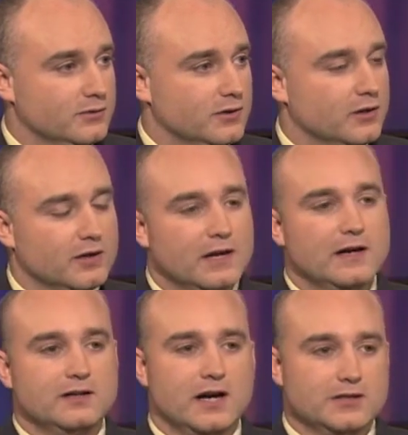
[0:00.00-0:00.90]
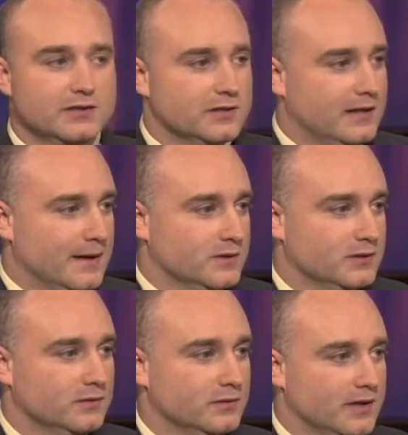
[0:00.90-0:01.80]
to occur, not just an
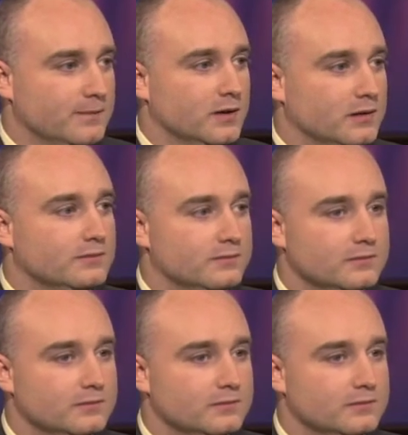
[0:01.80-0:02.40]
absolute number.